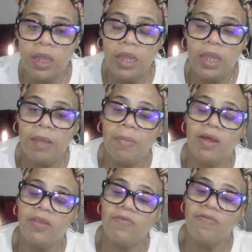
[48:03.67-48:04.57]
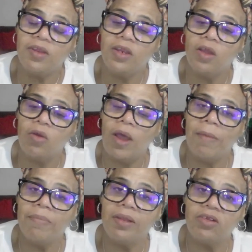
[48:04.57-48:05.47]
In my other video, I
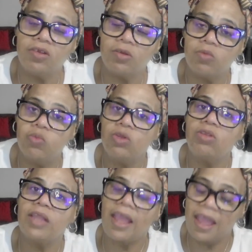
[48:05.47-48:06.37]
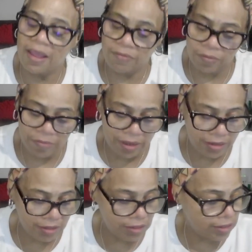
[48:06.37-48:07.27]
mentioned what to have, the
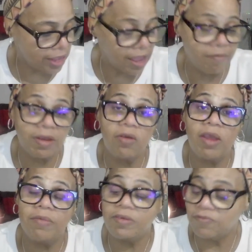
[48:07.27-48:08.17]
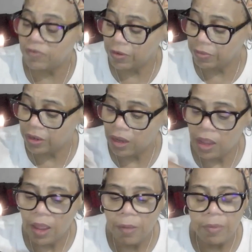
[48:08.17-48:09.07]
medicines to have. I don't have it in front of me,
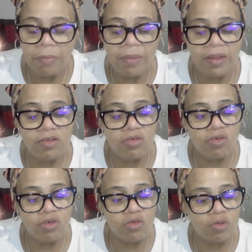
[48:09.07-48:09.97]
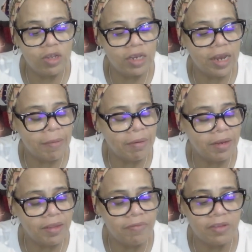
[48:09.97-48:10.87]
but make sure you get, I
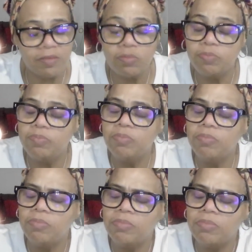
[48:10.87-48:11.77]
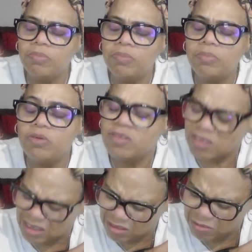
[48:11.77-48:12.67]
believe it's
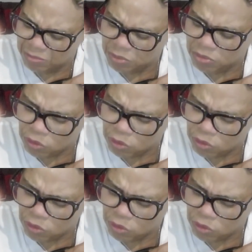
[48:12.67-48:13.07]
Bucospina